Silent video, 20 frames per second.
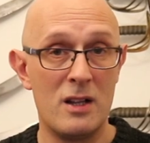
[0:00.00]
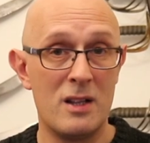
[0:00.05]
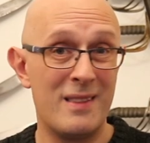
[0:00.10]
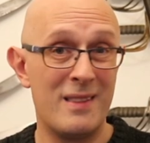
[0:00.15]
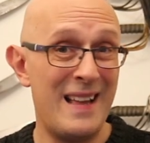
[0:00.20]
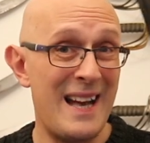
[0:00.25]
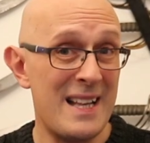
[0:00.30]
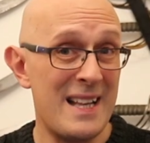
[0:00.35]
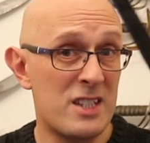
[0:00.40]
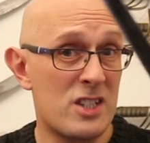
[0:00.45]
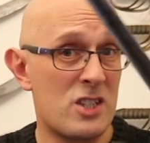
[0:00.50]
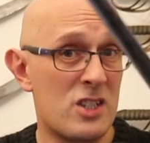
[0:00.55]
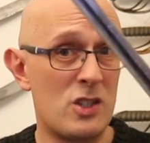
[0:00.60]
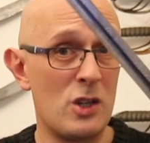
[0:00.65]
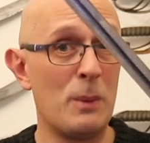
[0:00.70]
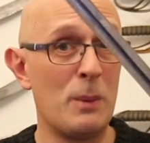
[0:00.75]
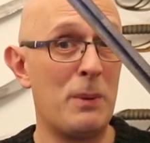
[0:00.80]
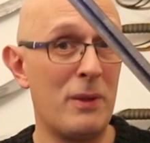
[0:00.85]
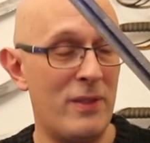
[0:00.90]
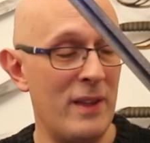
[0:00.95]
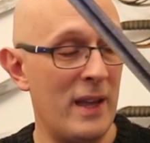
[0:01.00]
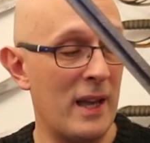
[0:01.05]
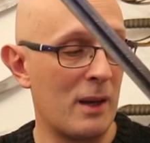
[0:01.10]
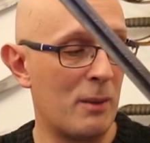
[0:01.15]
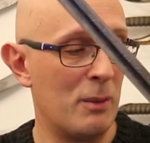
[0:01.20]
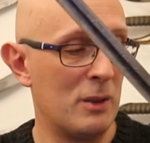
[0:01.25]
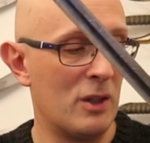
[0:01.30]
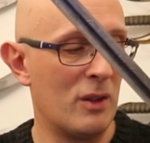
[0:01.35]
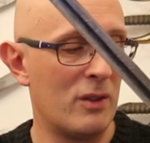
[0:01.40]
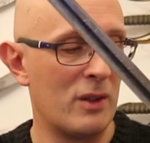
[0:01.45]
That's super
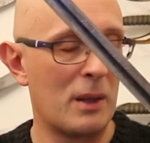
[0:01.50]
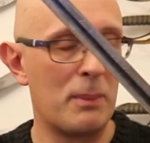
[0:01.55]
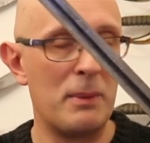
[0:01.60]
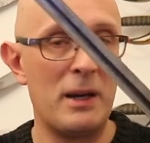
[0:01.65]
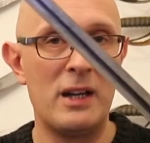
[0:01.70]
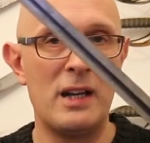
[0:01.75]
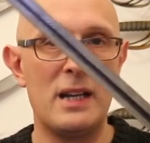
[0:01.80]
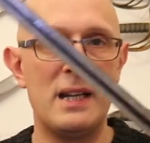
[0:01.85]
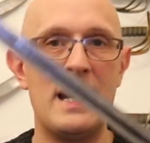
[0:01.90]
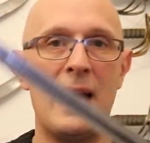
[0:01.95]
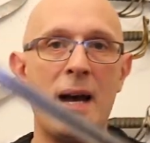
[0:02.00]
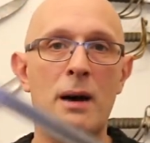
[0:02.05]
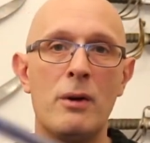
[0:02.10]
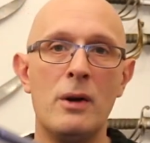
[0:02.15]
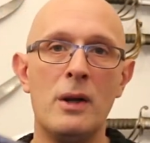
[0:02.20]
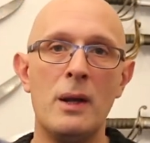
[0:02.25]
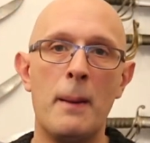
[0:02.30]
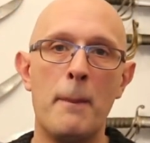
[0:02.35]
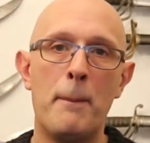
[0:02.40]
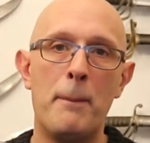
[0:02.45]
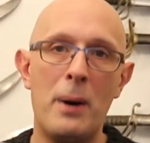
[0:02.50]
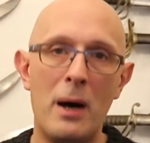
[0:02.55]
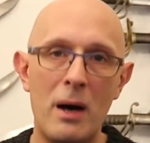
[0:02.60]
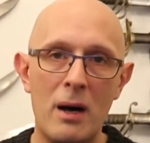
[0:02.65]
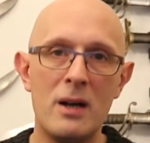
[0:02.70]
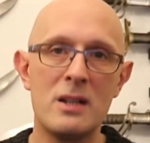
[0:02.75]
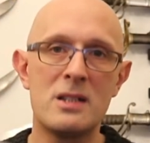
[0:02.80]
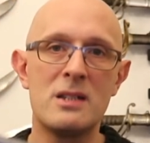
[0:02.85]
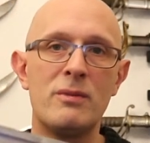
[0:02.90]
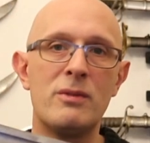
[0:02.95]
thick when you think about it. Now,
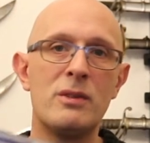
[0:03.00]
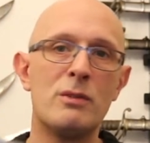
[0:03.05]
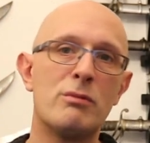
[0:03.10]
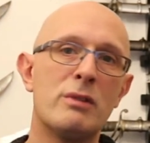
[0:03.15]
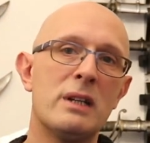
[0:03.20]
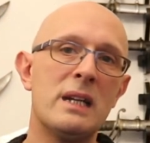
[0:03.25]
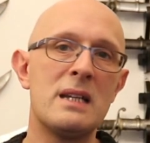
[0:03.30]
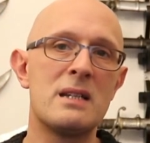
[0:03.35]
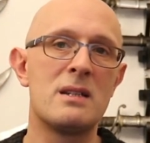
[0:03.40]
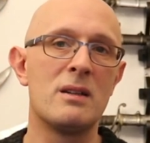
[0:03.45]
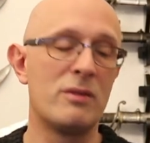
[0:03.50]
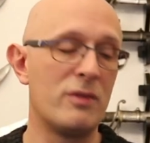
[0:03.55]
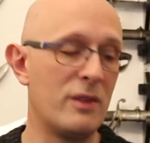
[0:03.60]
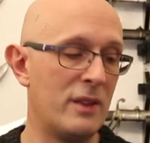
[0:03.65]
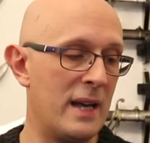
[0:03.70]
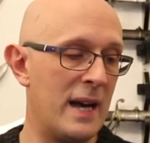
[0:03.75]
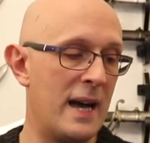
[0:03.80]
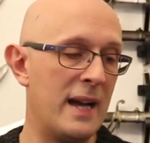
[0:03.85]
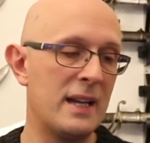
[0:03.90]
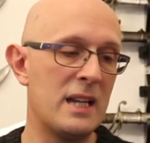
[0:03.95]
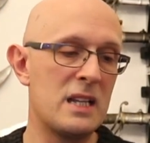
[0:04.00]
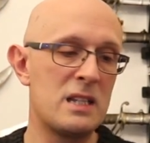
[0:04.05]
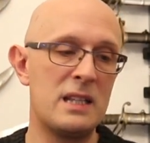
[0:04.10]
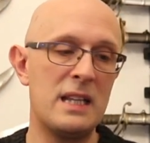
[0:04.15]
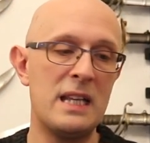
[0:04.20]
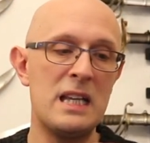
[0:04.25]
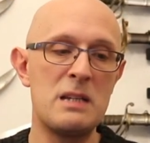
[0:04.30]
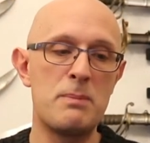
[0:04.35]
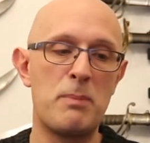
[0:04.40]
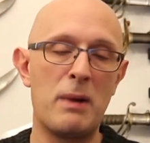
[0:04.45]
part of the reason for that is
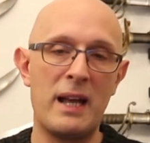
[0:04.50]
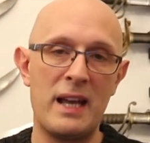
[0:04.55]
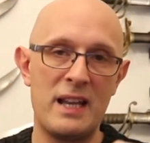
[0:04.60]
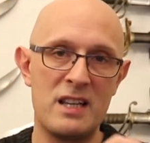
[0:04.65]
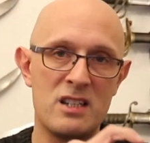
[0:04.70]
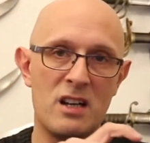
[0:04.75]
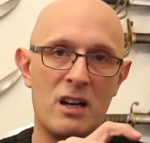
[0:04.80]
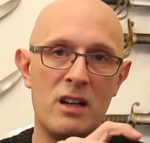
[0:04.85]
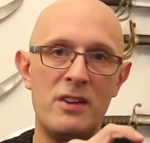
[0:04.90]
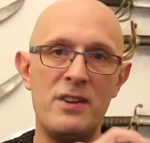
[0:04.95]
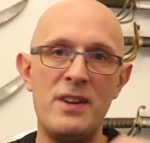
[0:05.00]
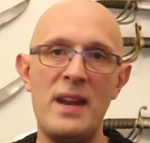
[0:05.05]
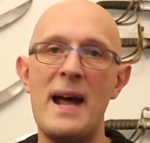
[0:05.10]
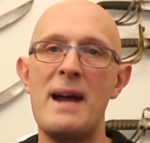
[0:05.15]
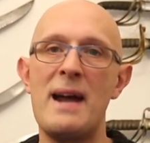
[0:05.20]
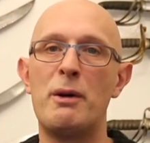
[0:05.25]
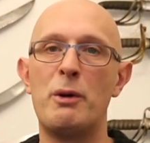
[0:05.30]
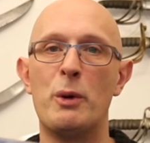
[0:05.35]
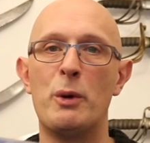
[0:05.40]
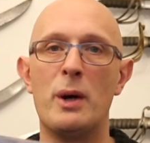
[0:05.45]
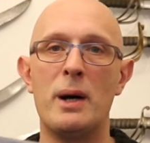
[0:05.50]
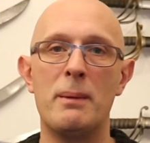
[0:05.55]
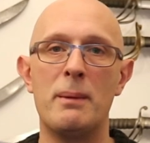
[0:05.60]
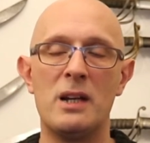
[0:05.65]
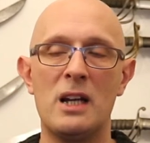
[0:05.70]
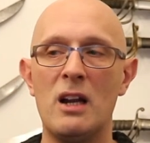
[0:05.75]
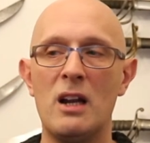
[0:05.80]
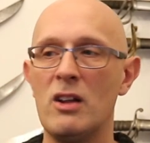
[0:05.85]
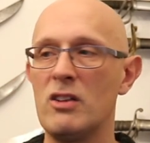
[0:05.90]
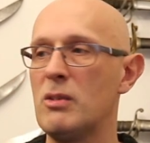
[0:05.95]
these blades are narrower,
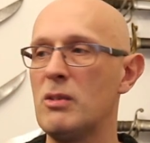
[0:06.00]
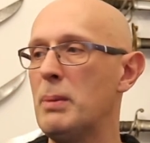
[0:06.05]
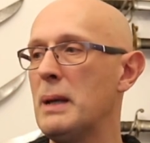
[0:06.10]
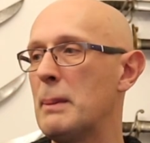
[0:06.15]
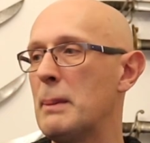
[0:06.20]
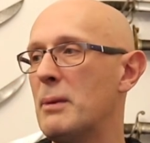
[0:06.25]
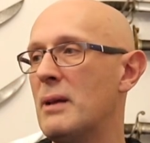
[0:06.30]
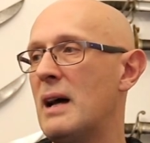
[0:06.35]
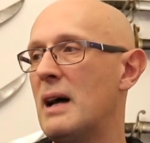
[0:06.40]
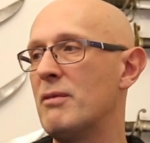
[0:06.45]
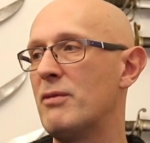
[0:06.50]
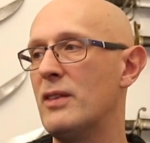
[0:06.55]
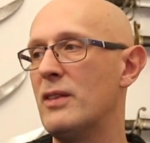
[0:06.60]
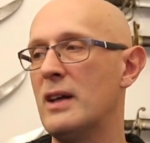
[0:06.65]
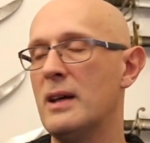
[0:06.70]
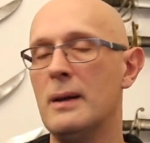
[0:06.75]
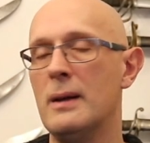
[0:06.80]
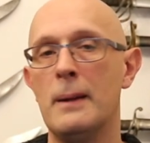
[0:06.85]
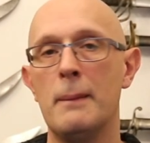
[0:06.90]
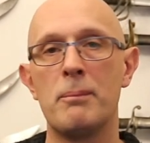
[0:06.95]
and a lot of people have the